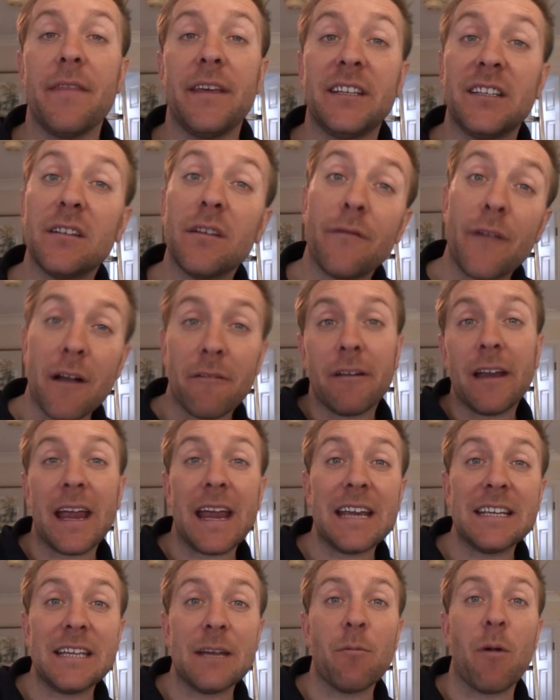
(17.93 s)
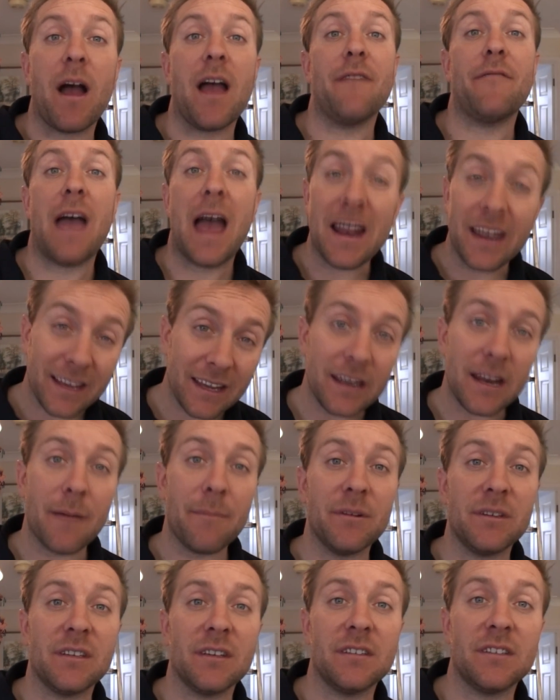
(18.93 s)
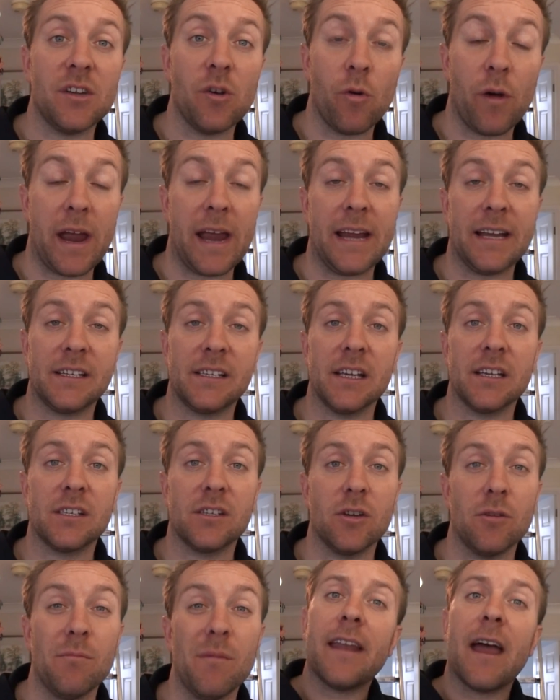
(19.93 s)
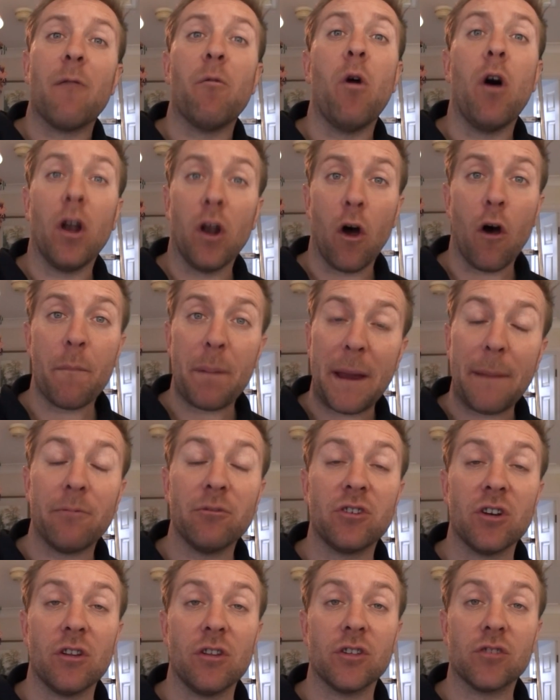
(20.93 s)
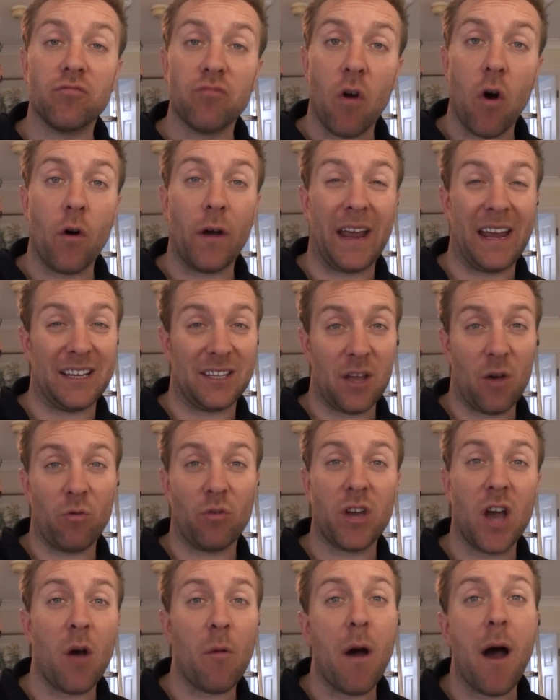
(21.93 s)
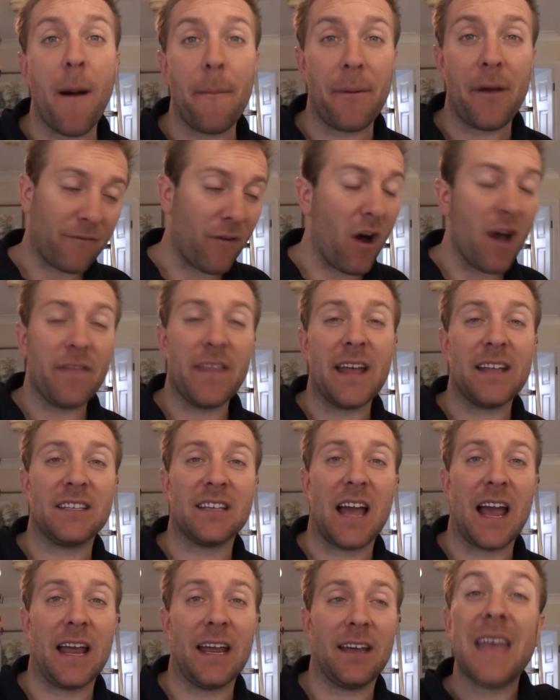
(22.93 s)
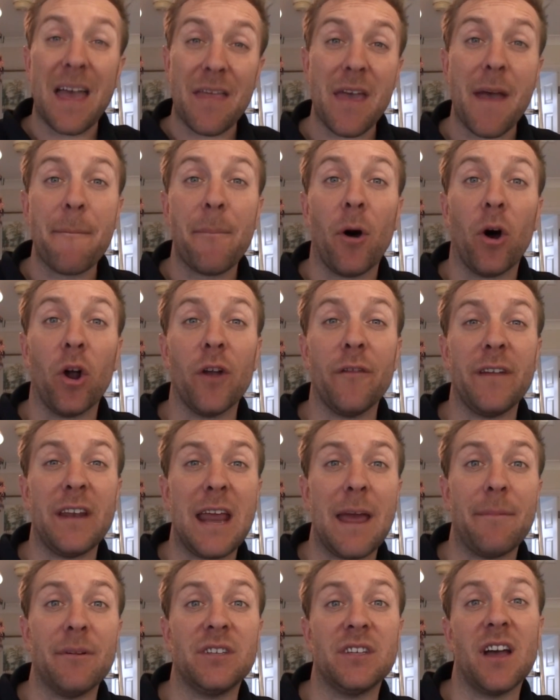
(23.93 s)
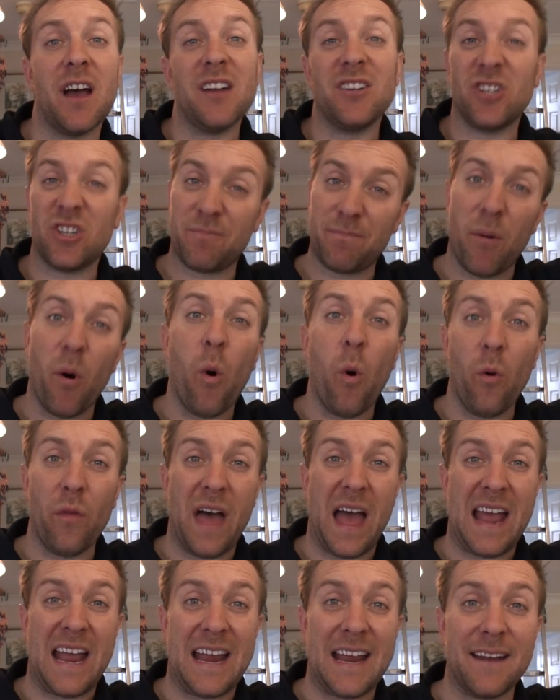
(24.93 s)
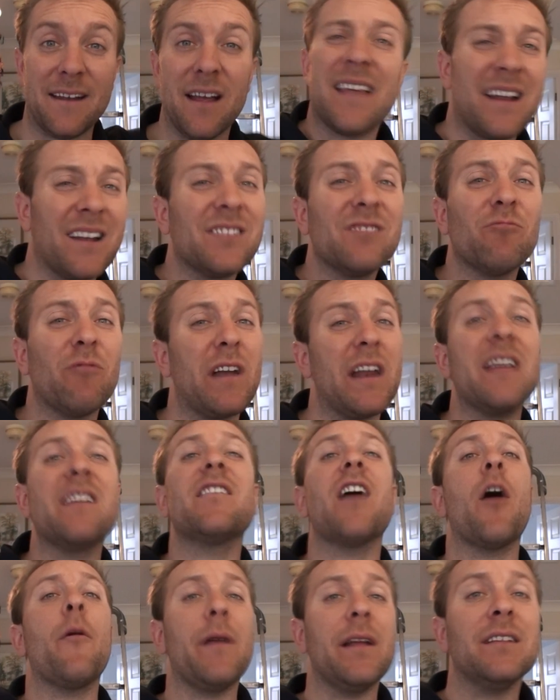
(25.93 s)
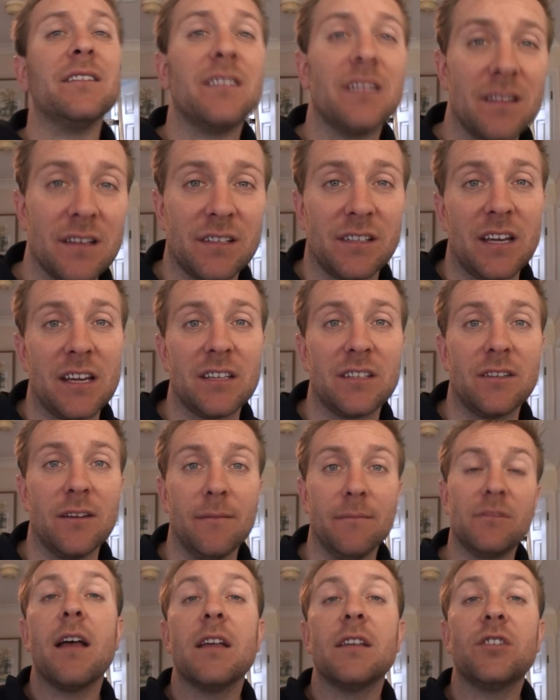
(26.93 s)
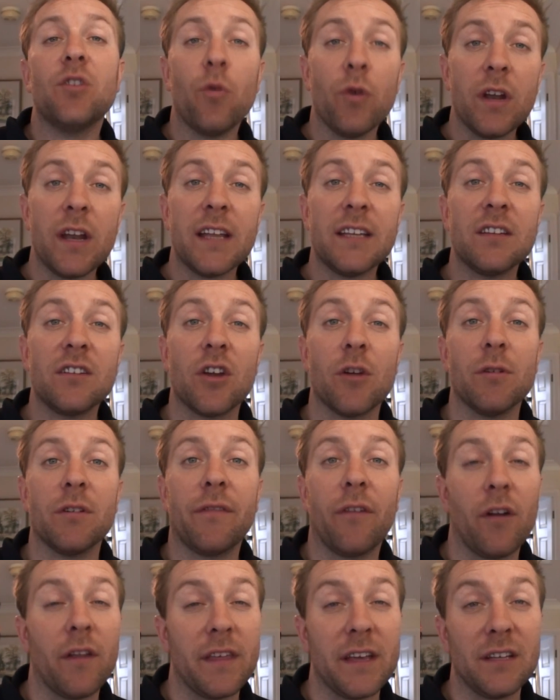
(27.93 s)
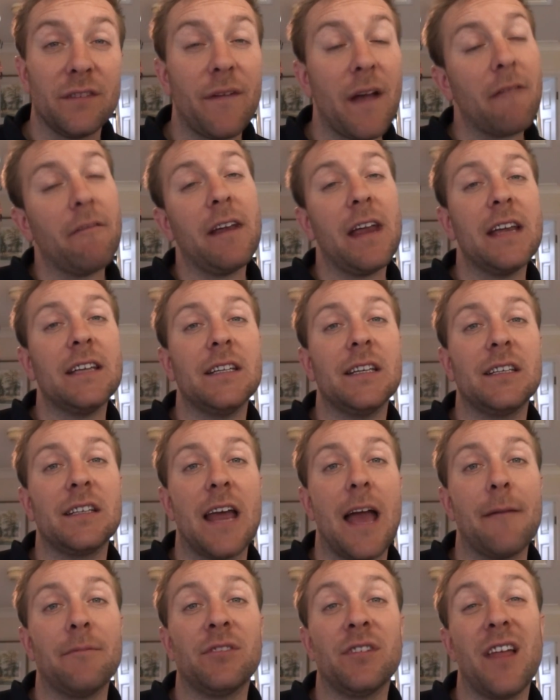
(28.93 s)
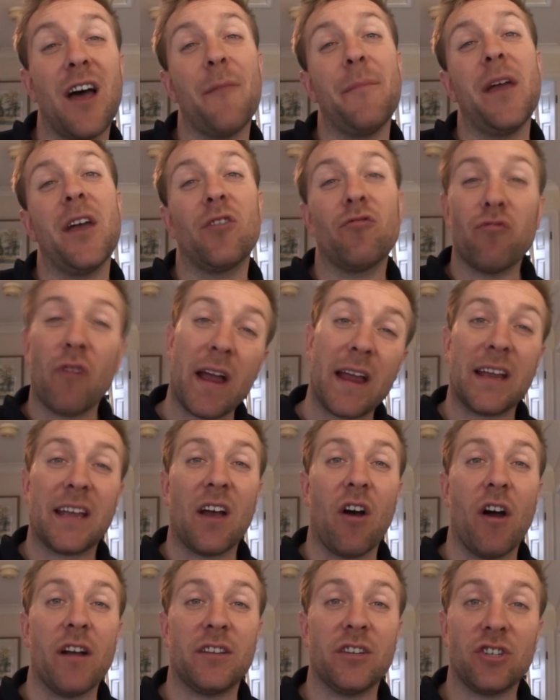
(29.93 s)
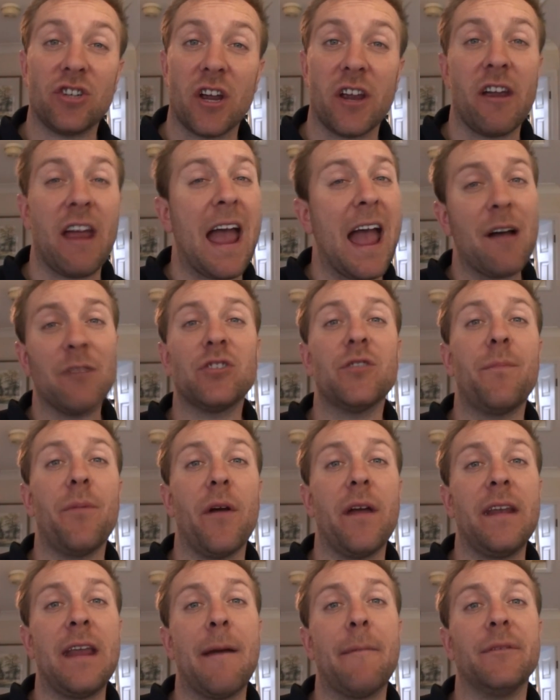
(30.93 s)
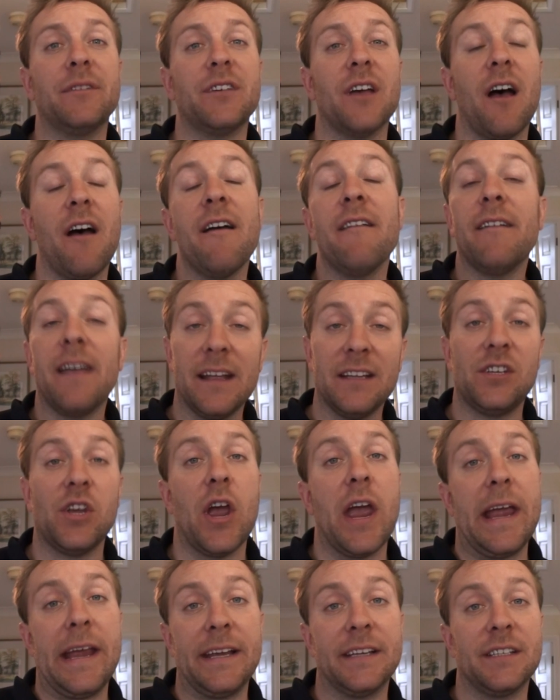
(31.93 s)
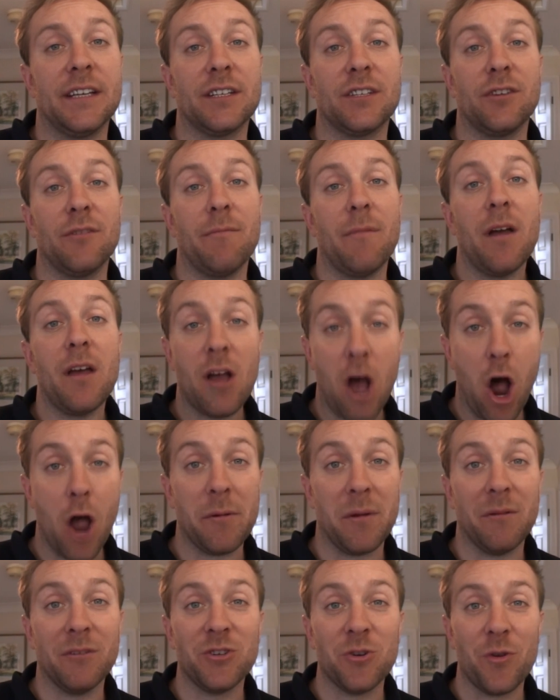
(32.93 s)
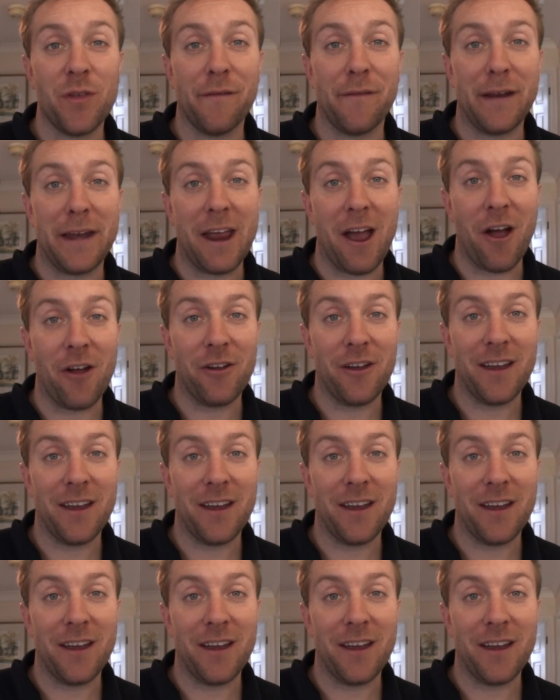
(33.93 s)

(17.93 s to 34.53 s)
This is a very easy way of adding inhibitor to your heating system. Now what a lot of people do that's wrong is they'll go up, find their tank, get their bottle of inhibitor and just pour that in. That doesn't really go into the system. So all you need to do is follow these very easy steps and that'll be a great guide to show you how to put inhibitor into your heating system. I hope you enjoy the video.